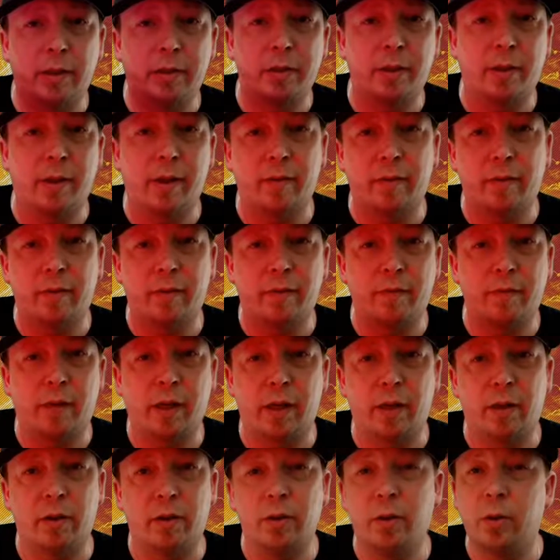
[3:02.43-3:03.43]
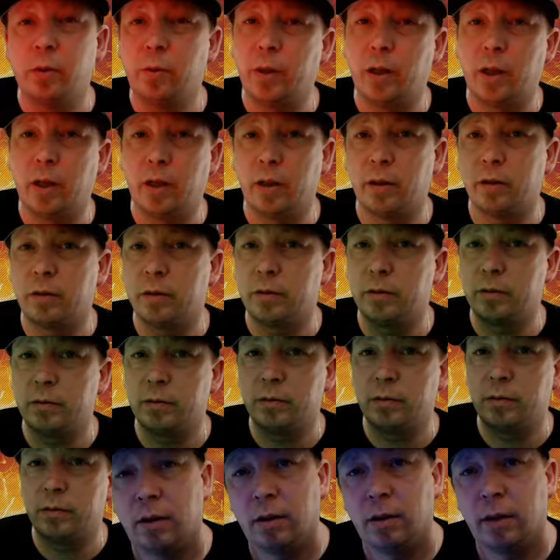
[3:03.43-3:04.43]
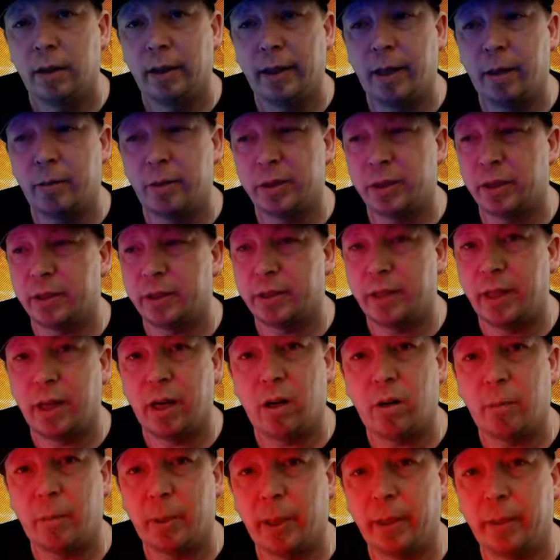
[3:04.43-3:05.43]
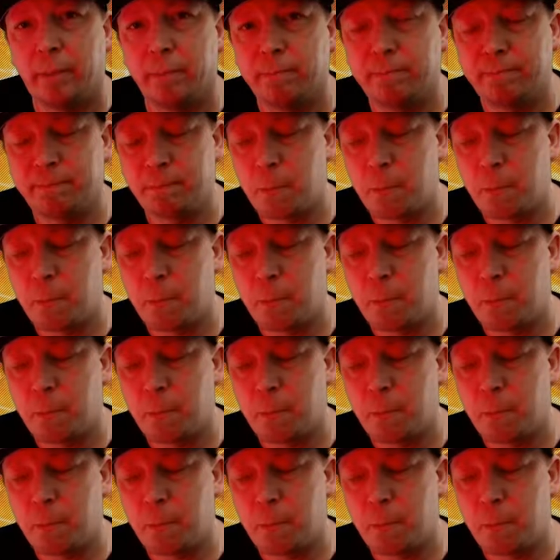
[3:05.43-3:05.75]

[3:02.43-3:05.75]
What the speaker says: also have the Fire CUDA, and that one's a terabyte.